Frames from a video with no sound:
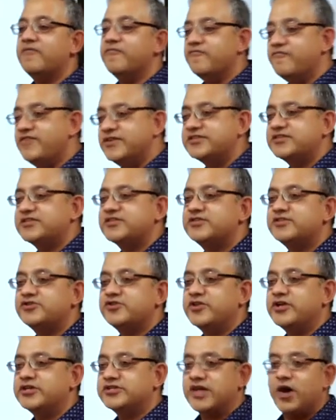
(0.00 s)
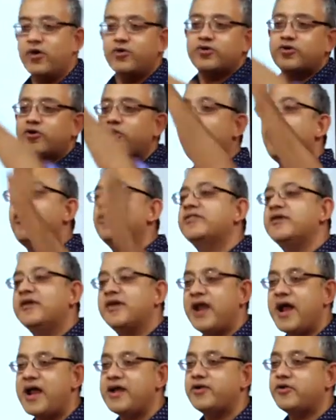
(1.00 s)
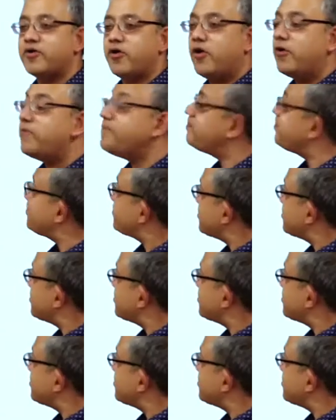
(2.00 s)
visitors to the south to go on the grand tour.